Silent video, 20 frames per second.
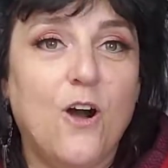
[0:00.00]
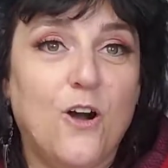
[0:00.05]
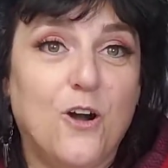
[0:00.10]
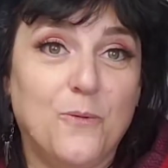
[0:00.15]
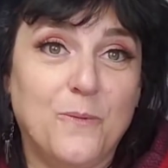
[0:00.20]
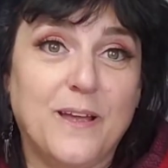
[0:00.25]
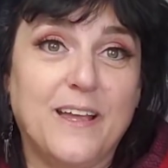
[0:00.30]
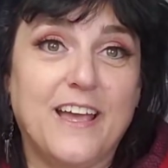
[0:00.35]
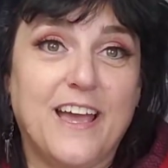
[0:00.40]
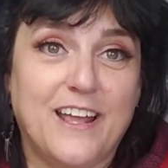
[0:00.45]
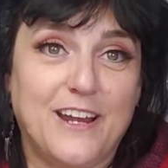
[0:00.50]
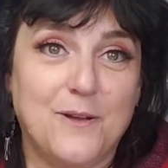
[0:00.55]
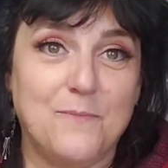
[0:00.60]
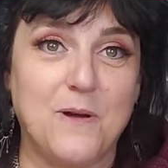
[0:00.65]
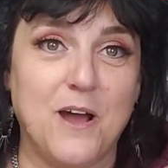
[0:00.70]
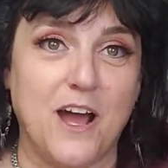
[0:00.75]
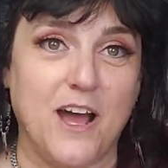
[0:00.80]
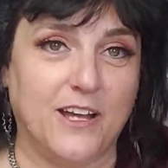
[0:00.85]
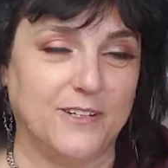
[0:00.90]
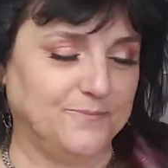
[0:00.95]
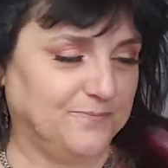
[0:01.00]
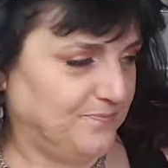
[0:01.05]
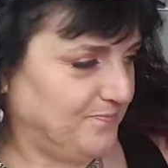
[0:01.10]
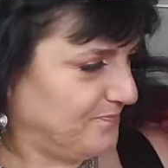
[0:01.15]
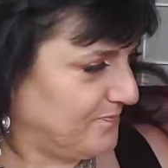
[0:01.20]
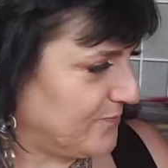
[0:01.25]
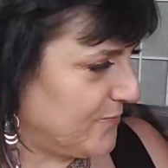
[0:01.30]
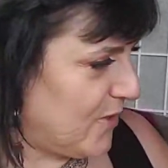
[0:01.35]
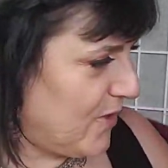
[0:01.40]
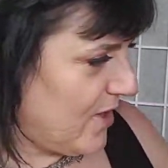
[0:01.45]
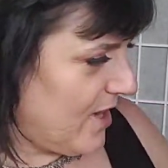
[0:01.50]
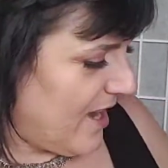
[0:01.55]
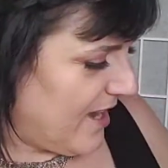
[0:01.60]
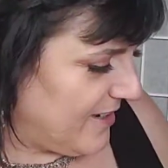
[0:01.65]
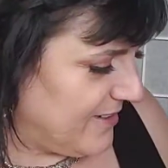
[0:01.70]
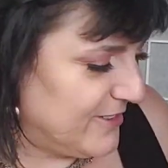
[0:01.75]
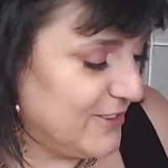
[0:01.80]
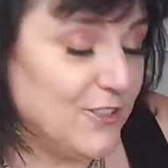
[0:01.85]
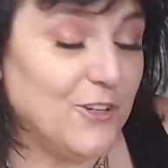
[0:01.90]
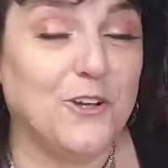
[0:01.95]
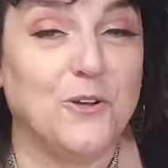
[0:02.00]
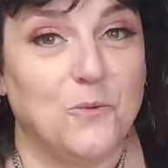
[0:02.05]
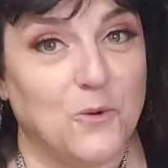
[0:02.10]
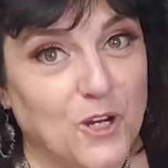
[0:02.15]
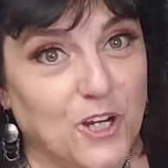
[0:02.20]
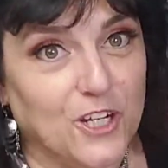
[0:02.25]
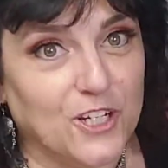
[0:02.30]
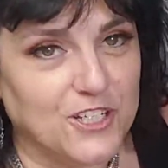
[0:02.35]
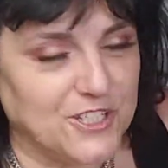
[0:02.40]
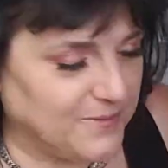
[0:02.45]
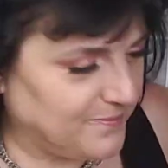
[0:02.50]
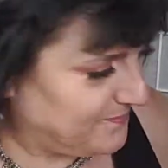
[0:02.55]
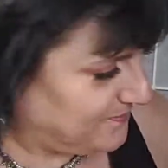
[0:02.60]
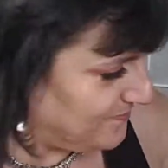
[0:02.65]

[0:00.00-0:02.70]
Oh my god, I'm hot. Okay, so it works.